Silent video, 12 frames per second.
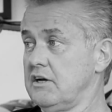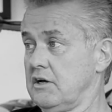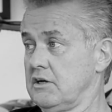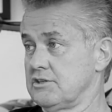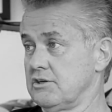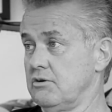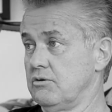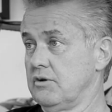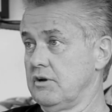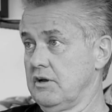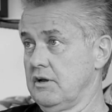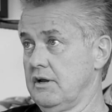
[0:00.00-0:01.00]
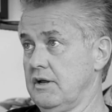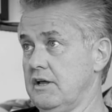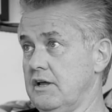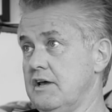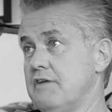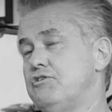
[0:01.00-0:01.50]
So
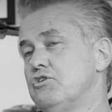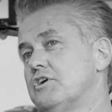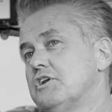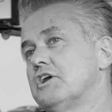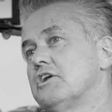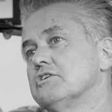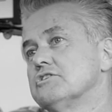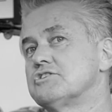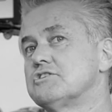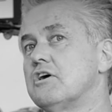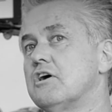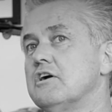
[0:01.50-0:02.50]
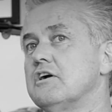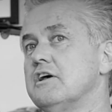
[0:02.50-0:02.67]
if you could get a good start